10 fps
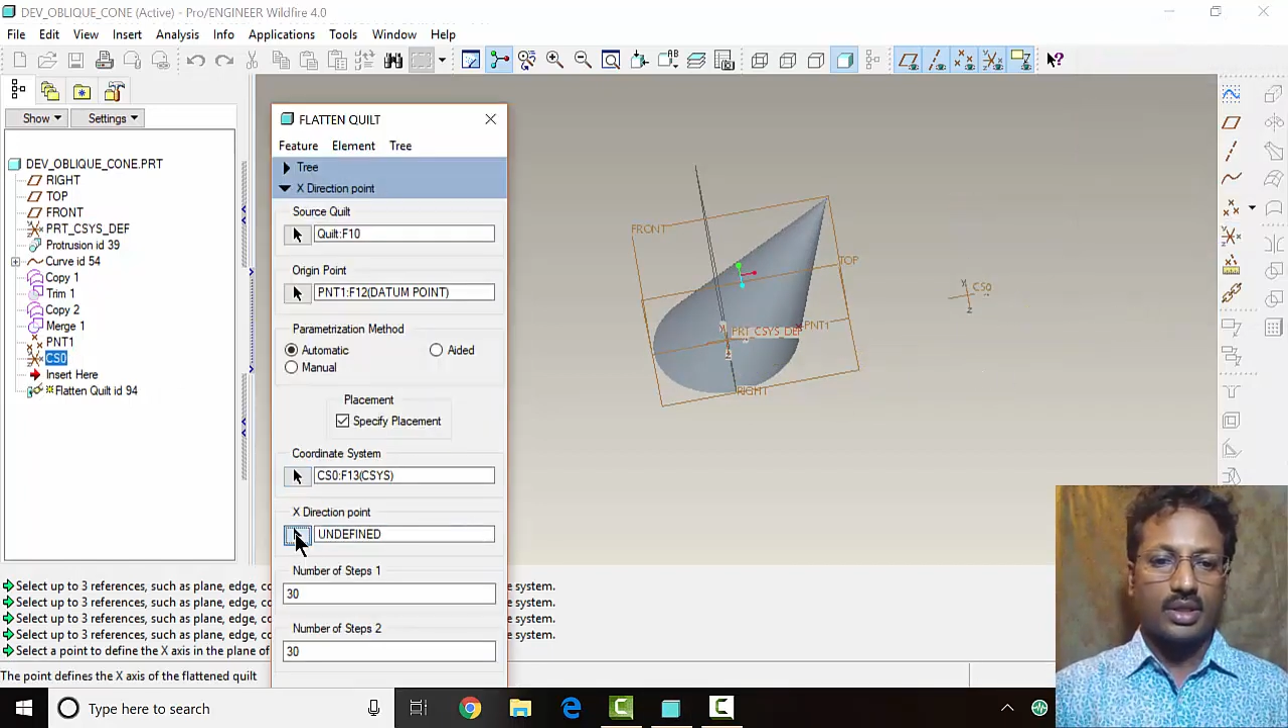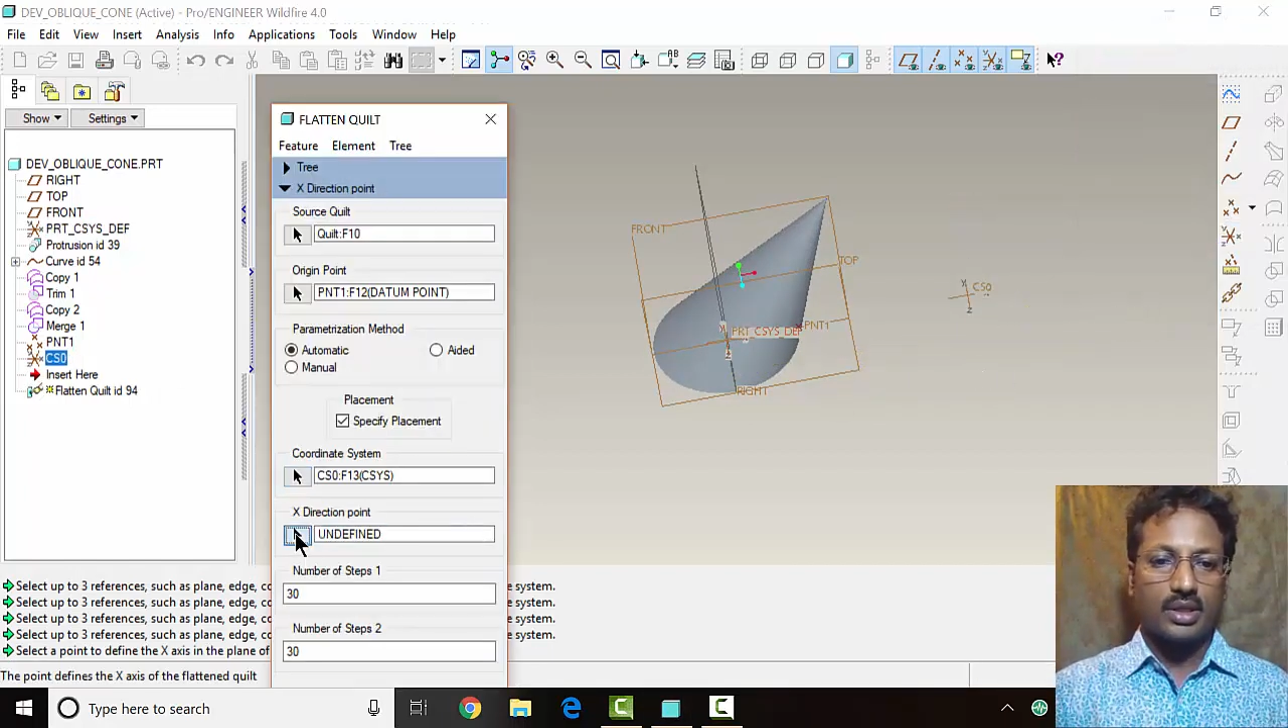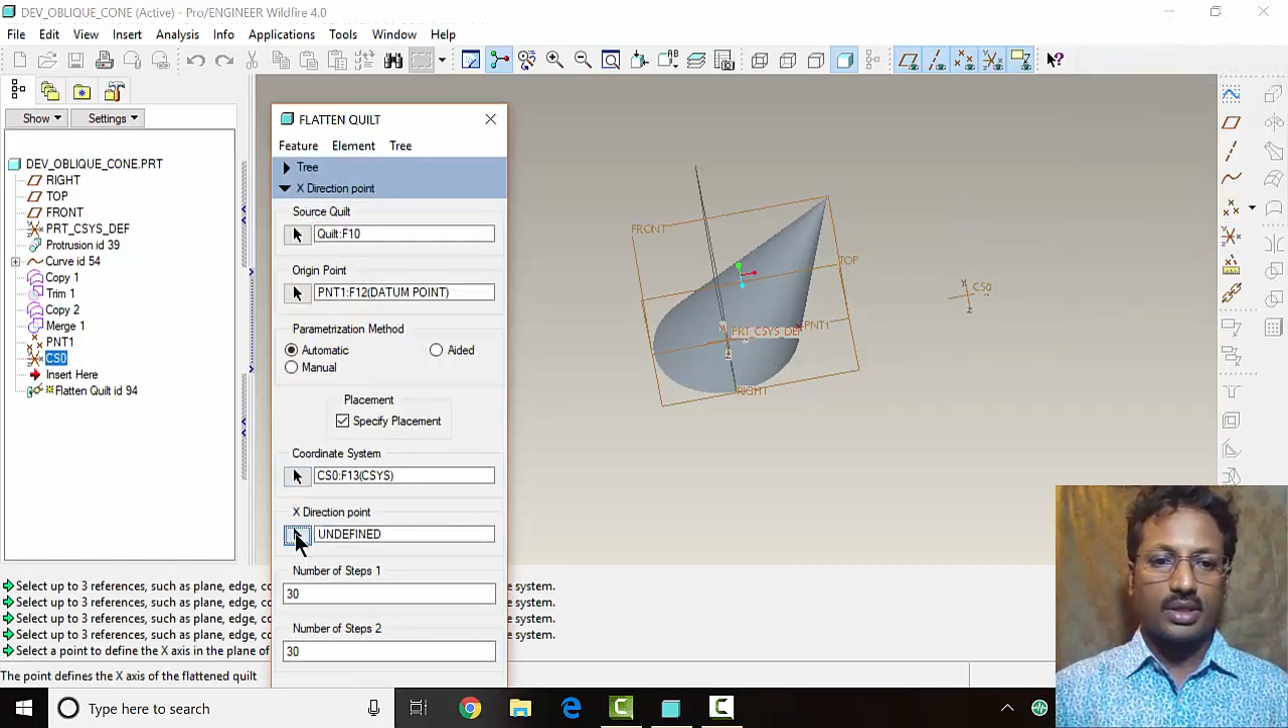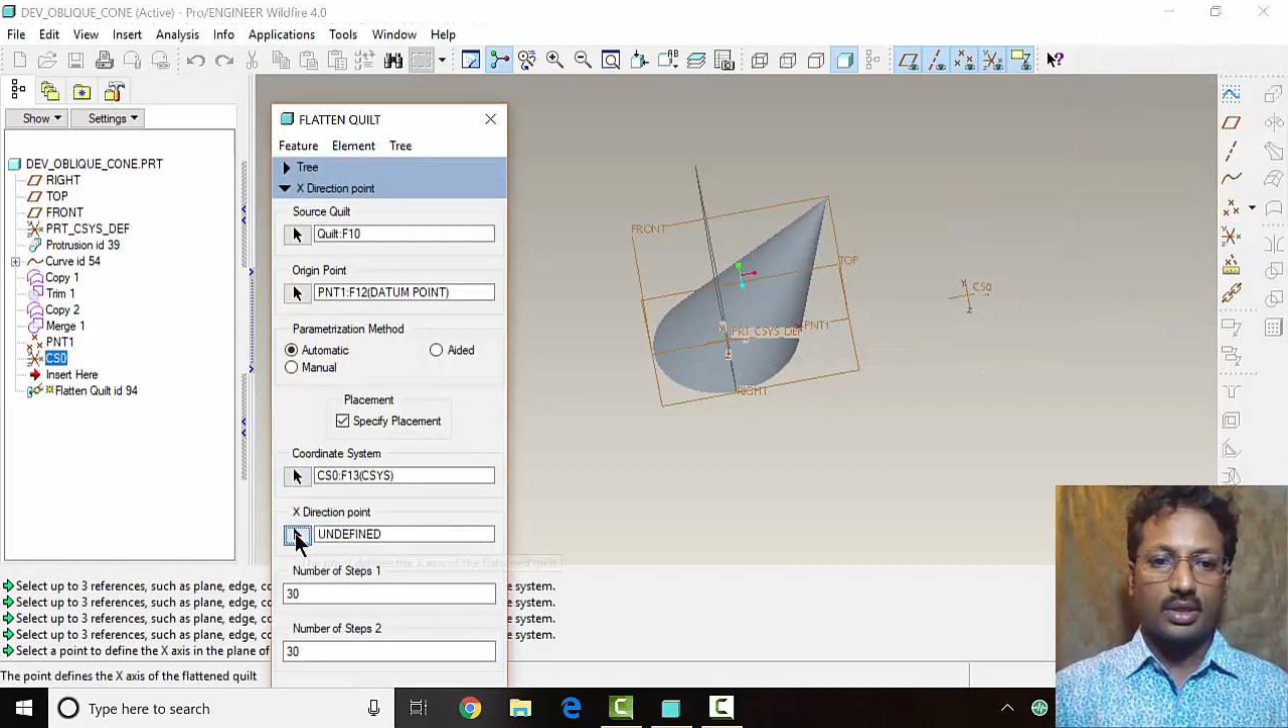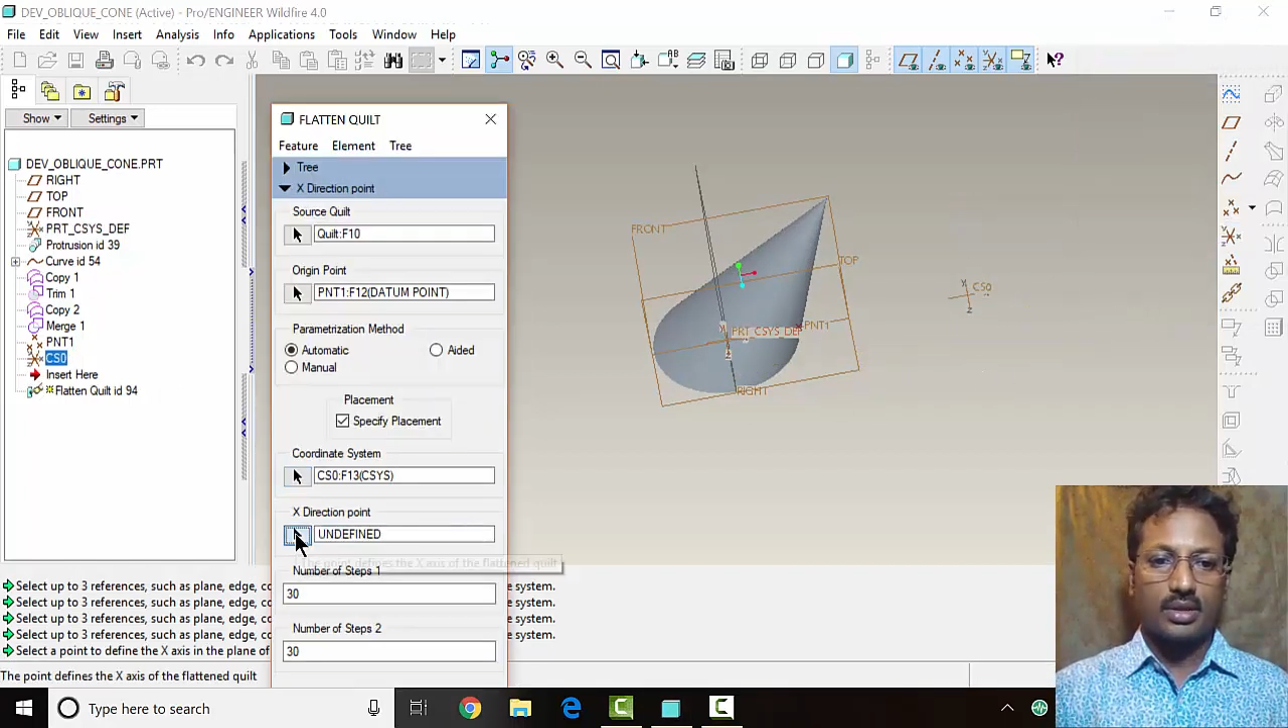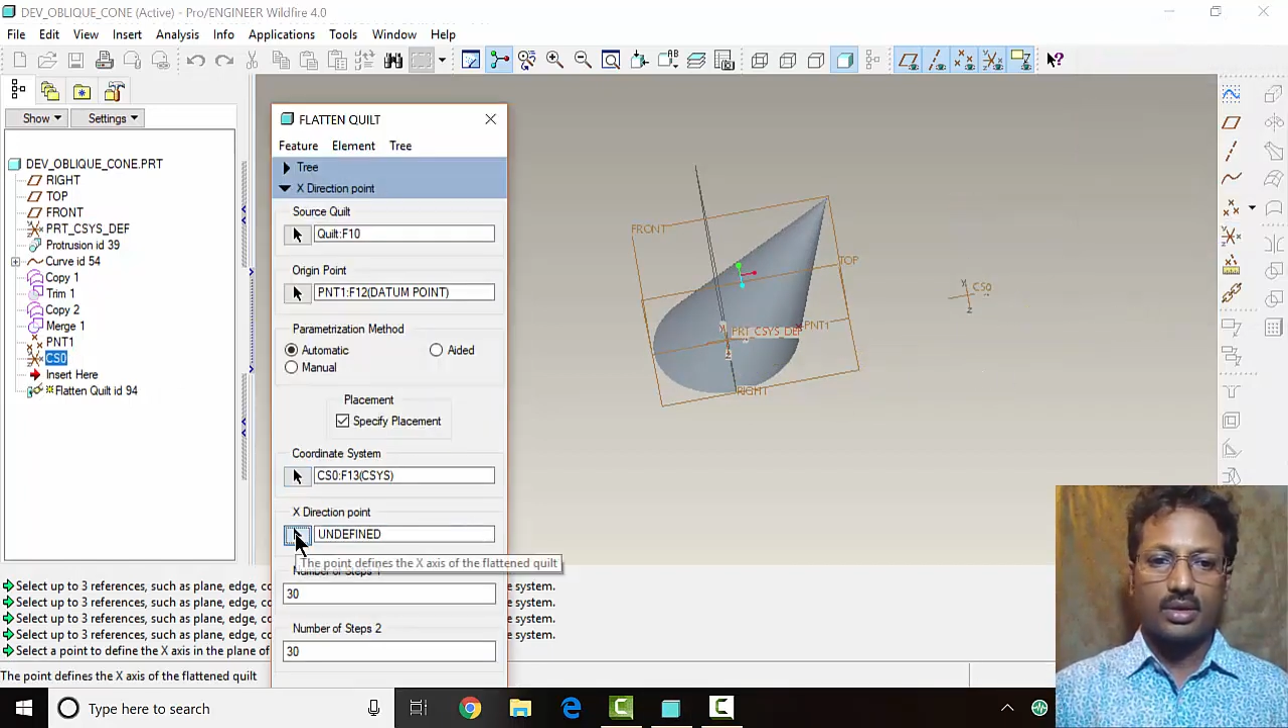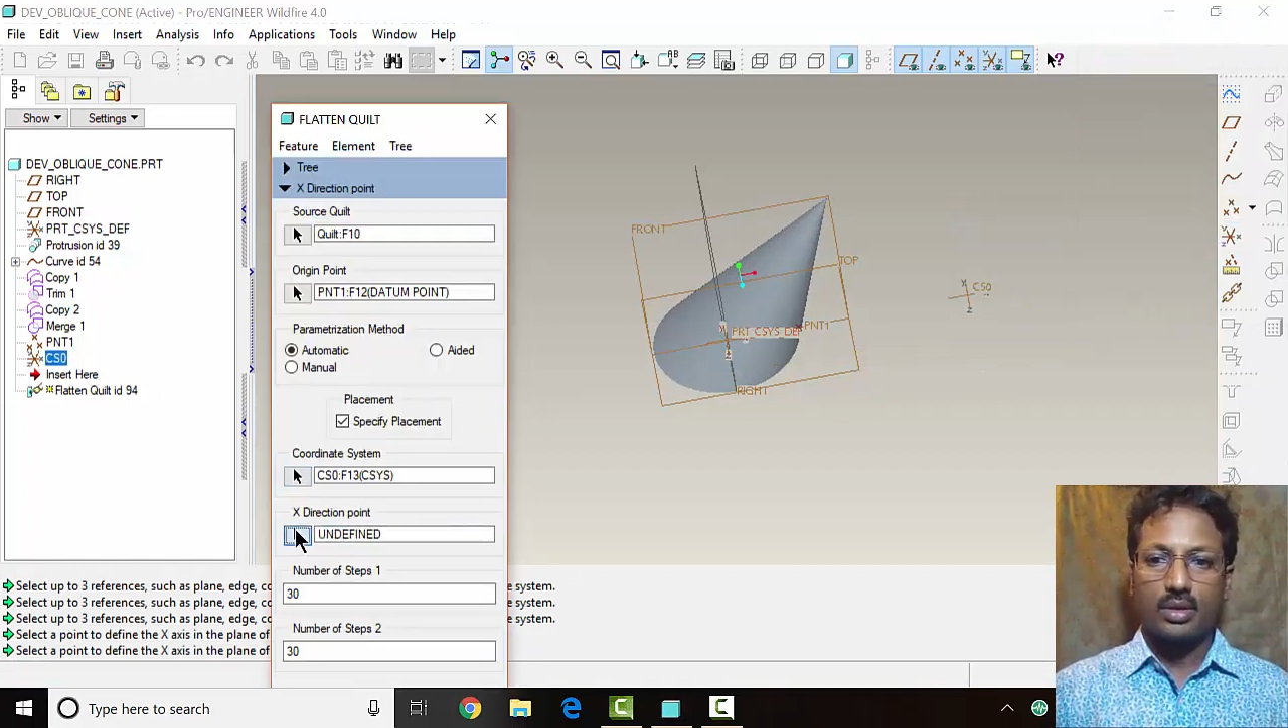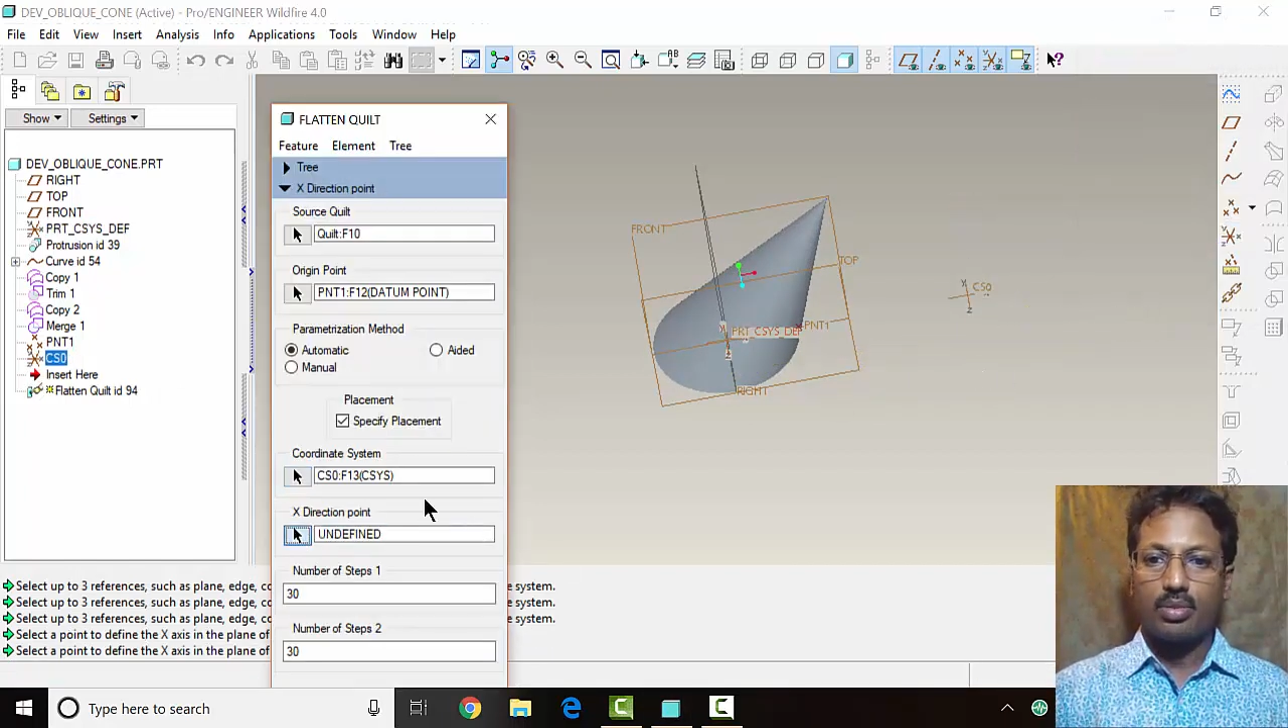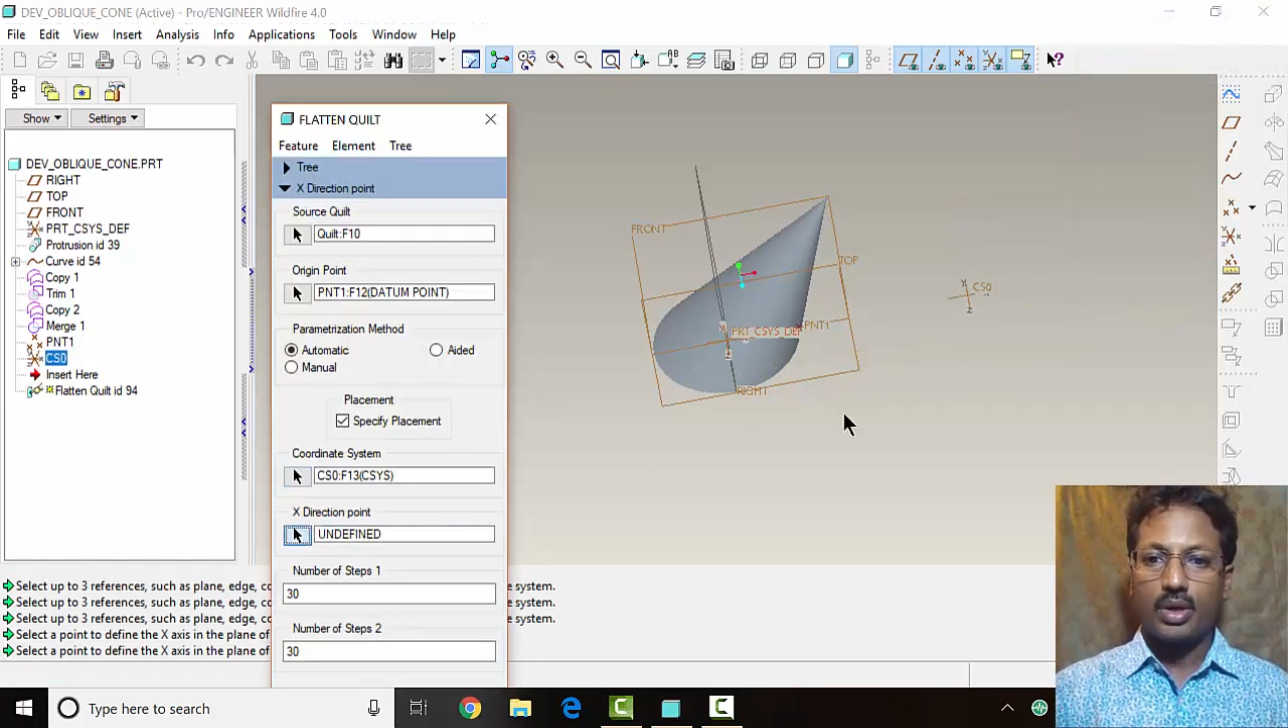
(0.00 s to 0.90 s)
direction